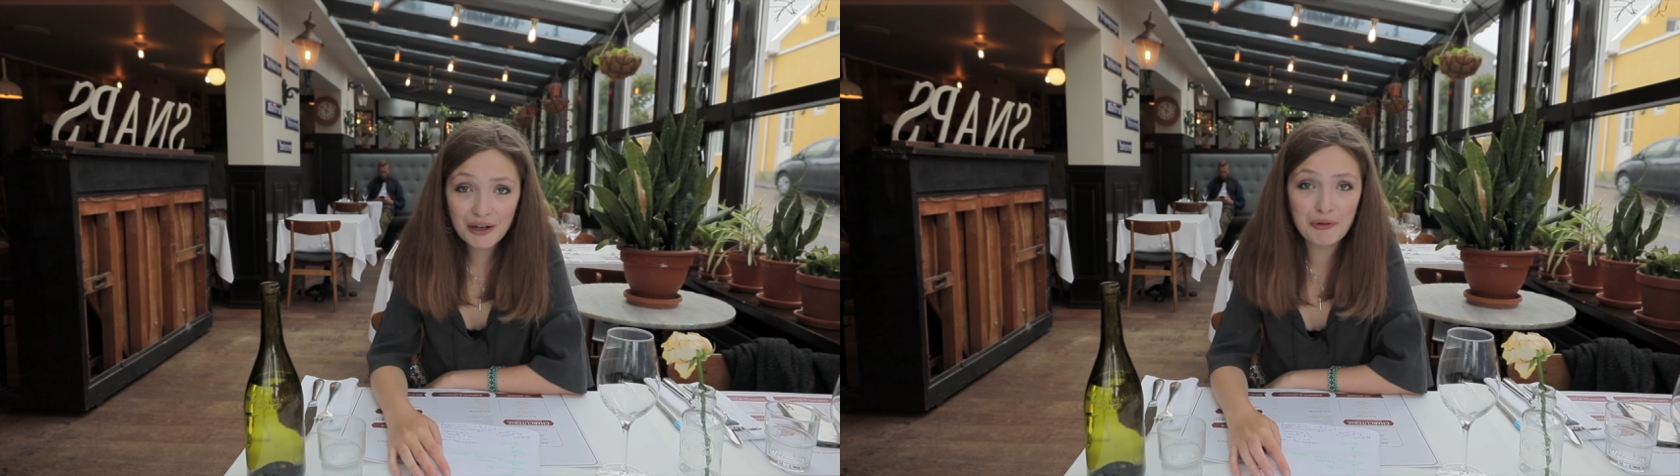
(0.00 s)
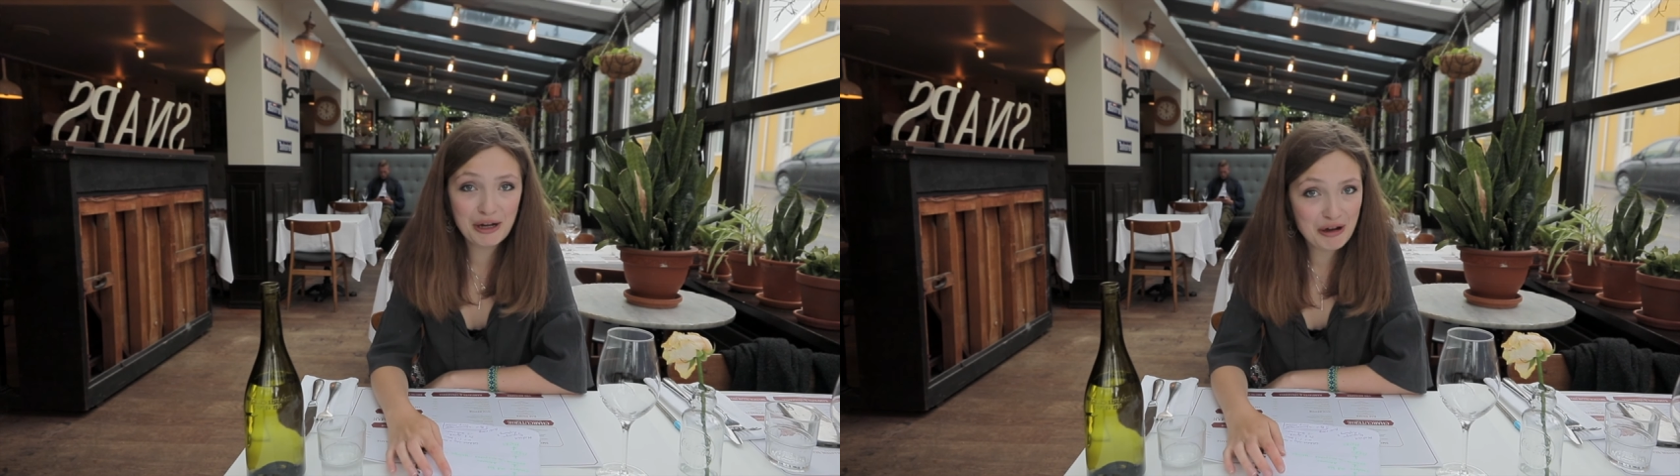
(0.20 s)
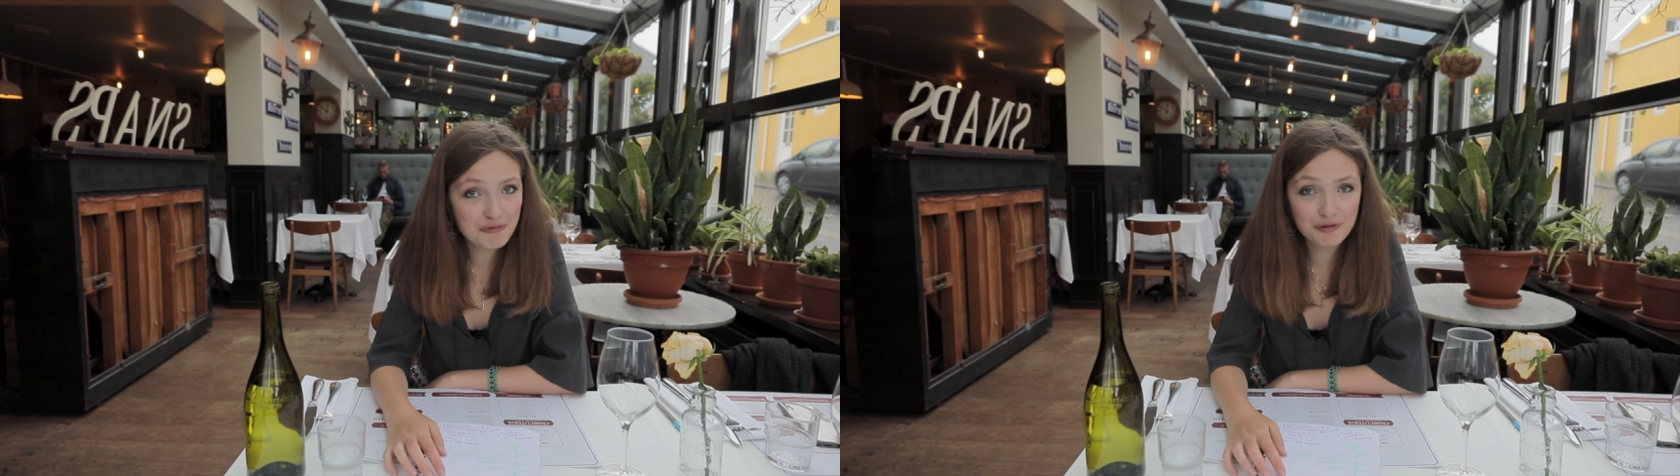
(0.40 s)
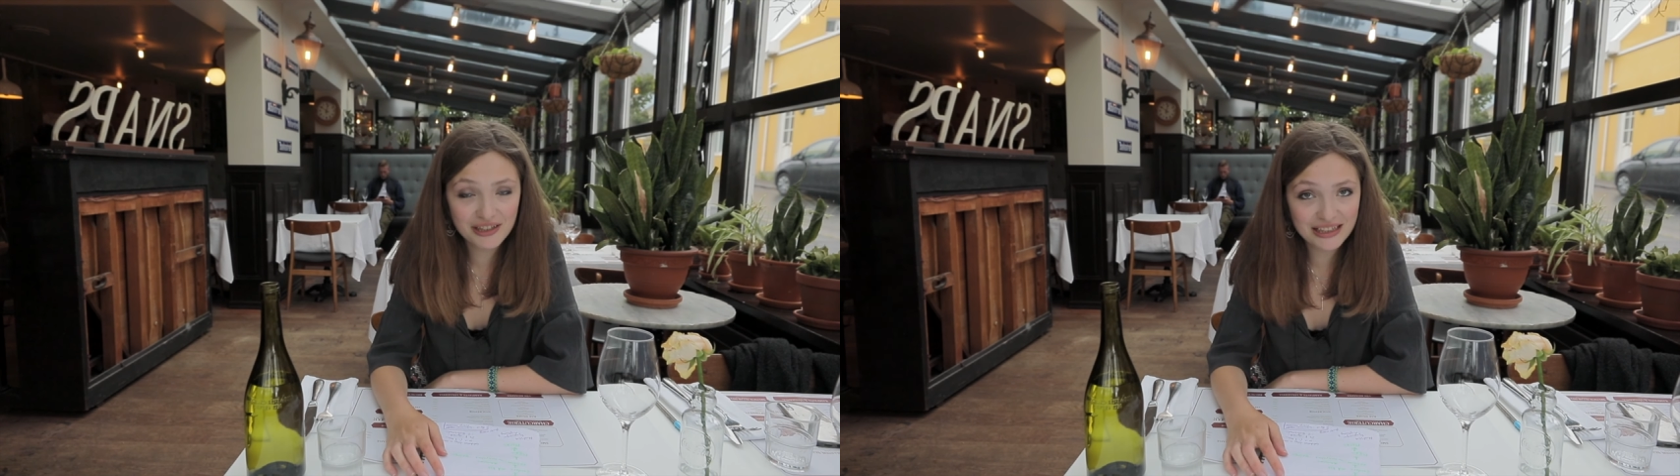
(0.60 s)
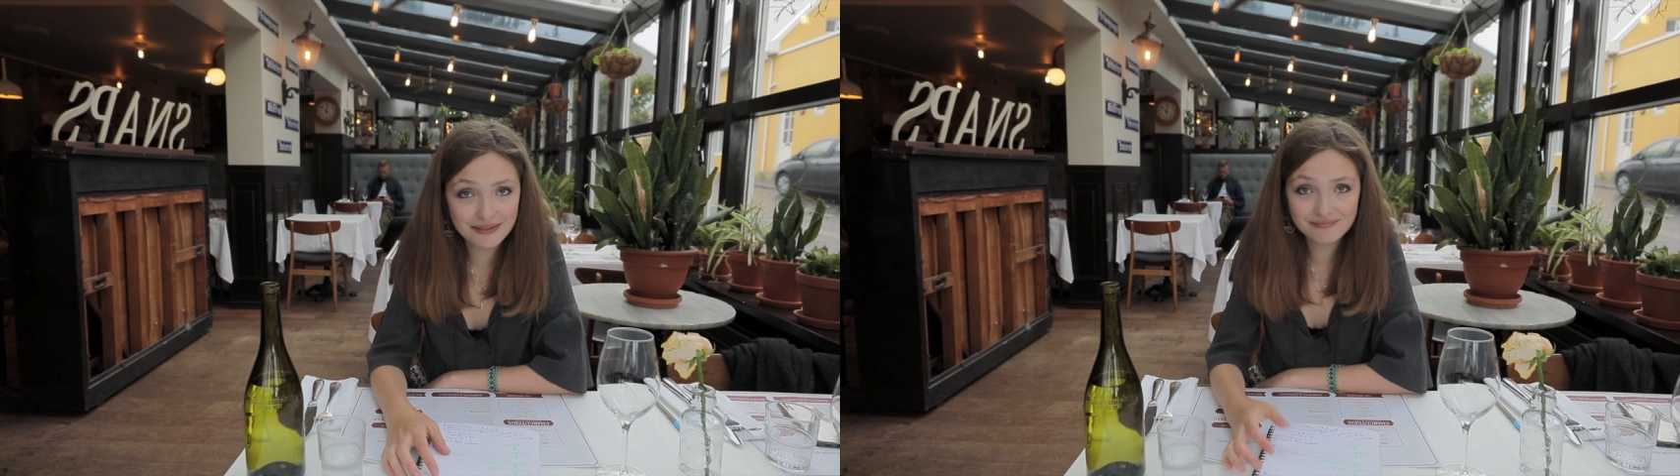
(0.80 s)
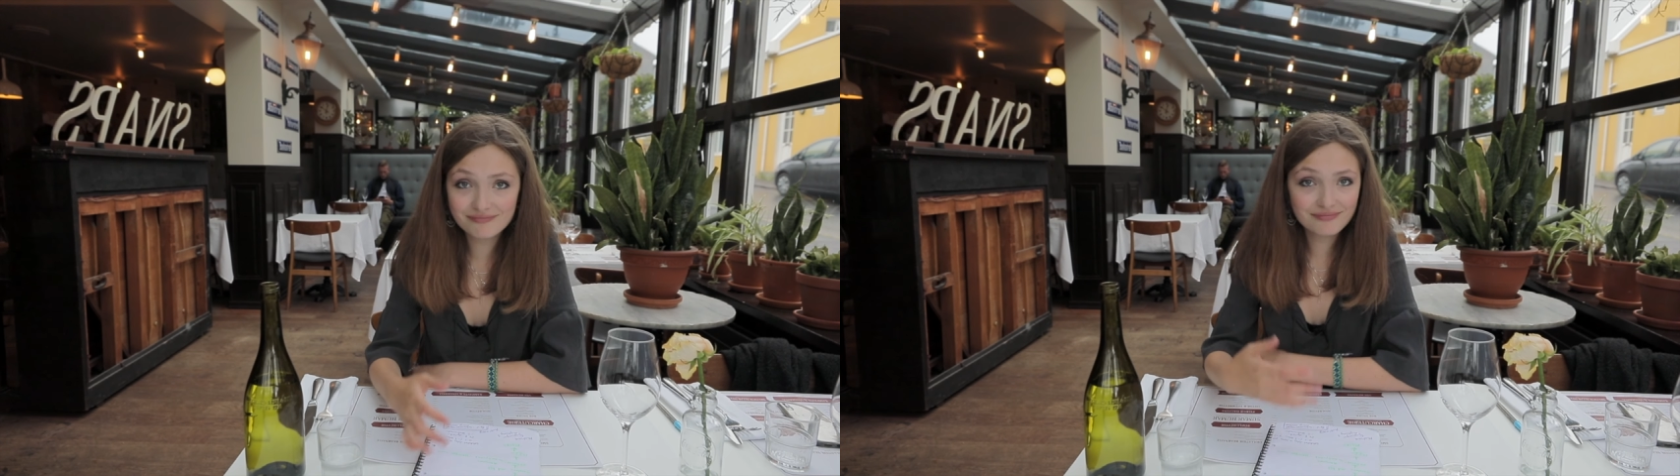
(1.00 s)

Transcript: we are really